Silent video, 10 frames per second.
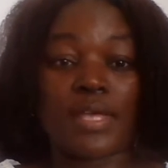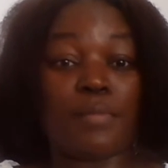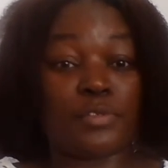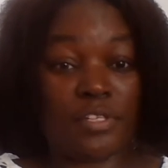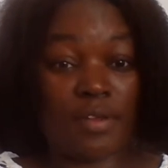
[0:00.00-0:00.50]

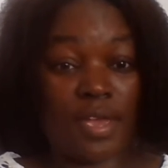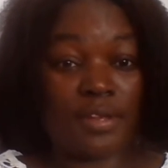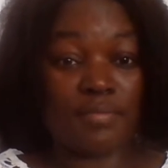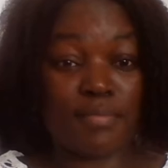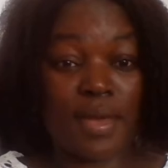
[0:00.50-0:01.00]
I'm still
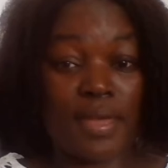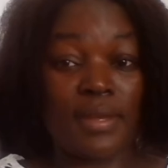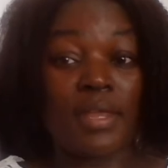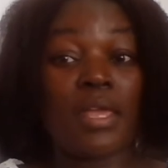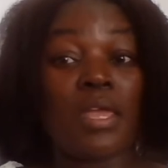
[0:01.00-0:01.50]
hiding
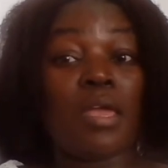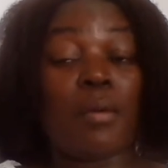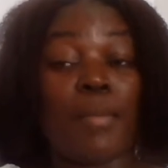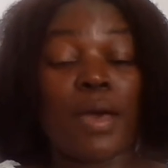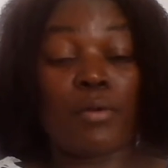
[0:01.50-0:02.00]
mine,
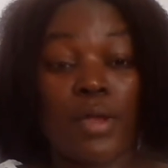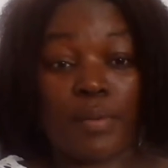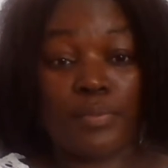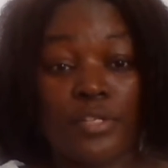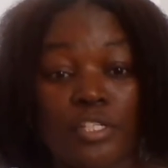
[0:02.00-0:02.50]
but I'll
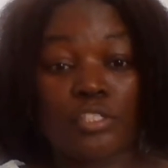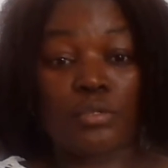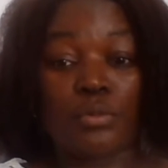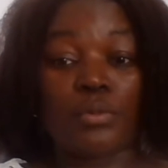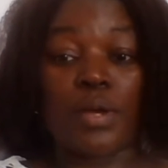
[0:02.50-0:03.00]
update
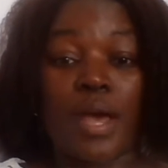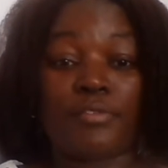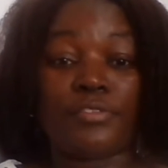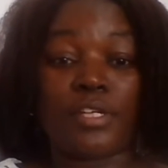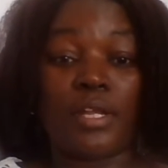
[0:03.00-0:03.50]
you
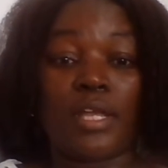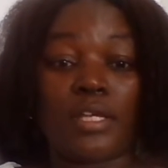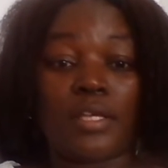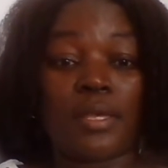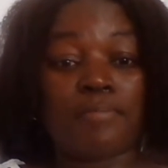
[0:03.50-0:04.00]
after
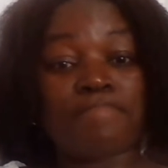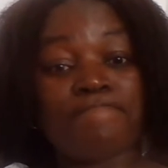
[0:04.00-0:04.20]
like